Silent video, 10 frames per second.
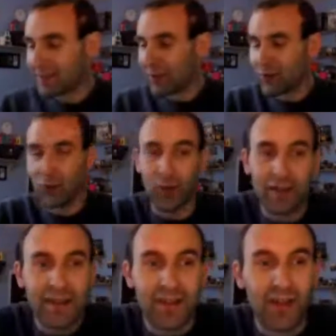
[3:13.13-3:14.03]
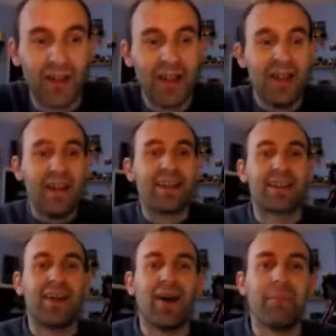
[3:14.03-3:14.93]
and he's just not talking at all.
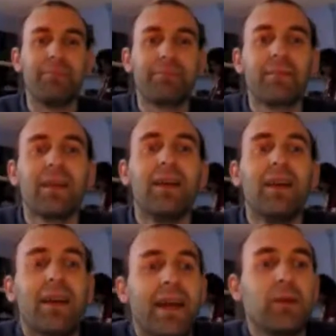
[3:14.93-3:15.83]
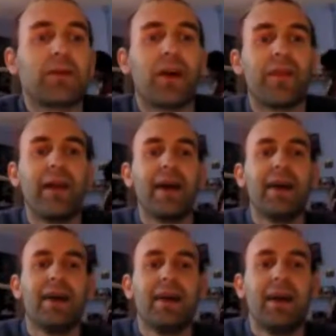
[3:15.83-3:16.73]
So um, he was on
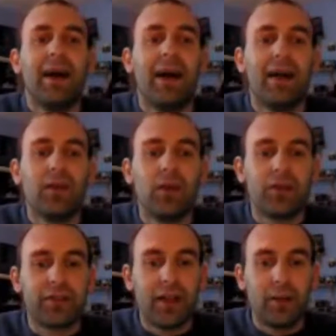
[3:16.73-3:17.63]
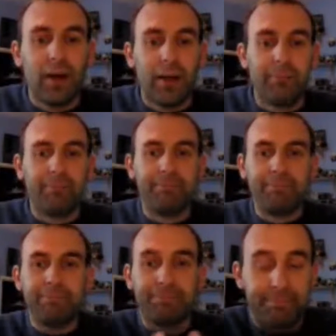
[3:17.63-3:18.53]
there, and also
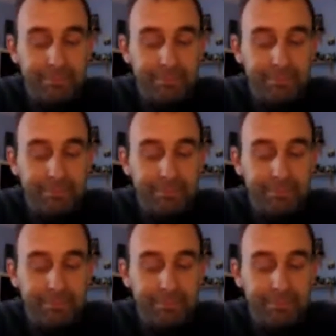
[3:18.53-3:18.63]
um,